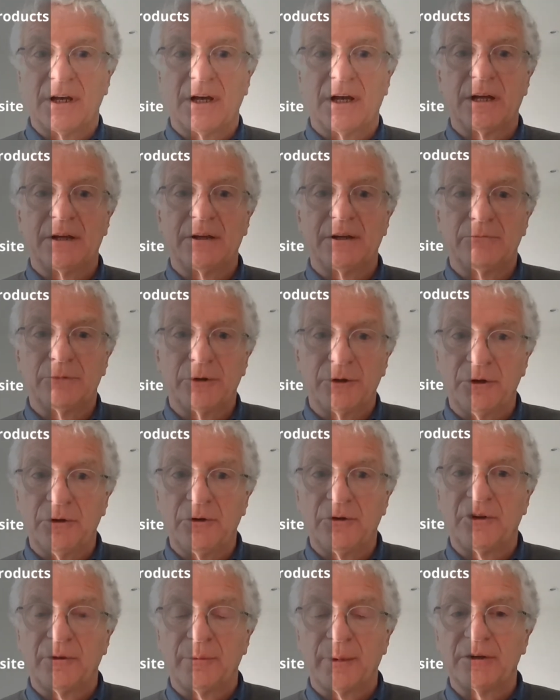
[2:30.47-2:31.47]
and
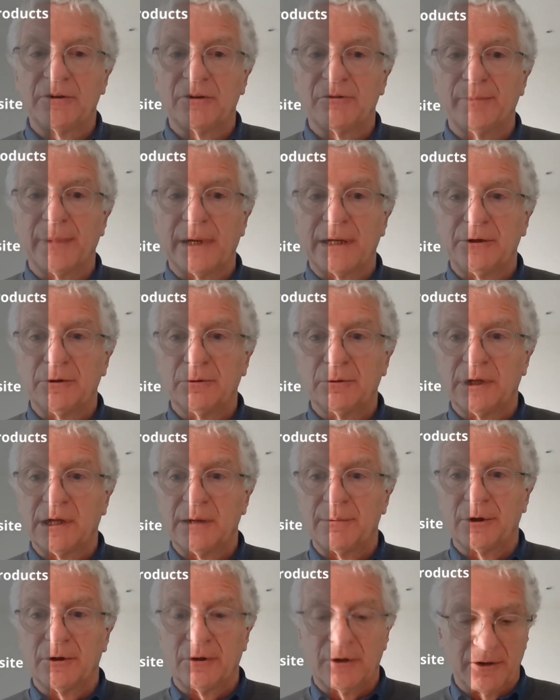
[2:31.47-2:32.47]
reduce the amount of manual
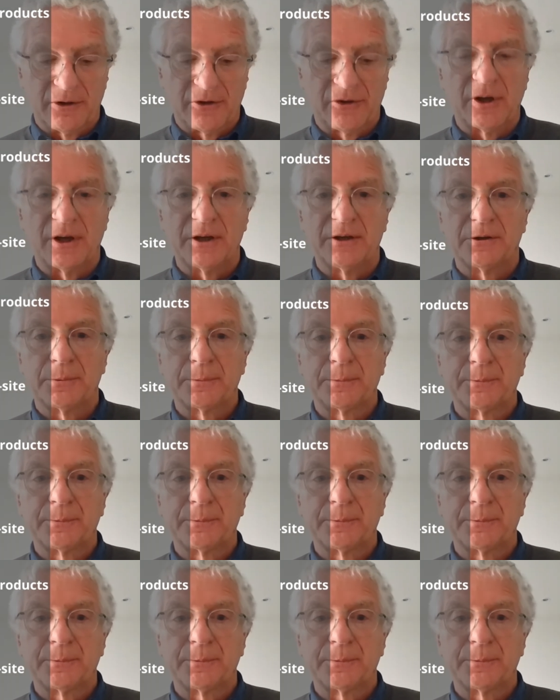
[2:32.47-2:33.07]
labour on site.